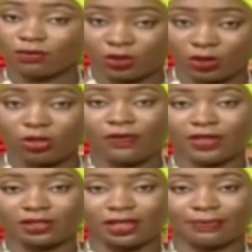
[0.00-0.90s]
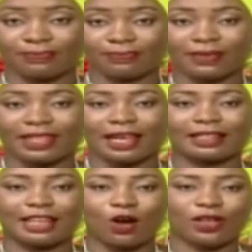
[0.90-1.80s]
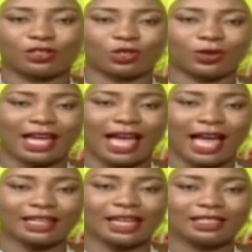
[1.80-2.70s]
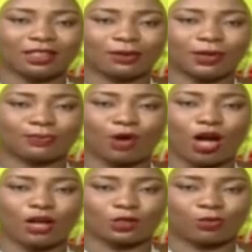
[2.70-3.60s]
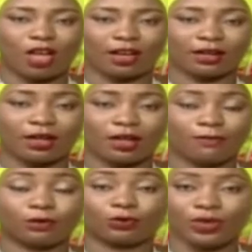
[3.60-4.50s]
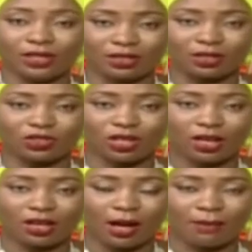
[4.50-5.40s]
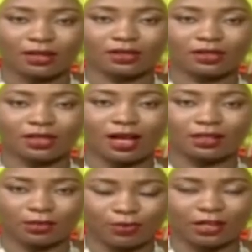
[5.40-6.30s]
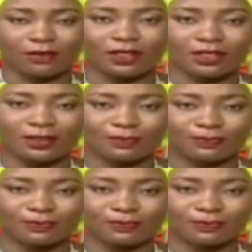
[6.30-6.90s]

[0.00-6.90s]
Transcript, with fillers: the university can now enjoy an uninterrupted power supply for research, amongst other benefits.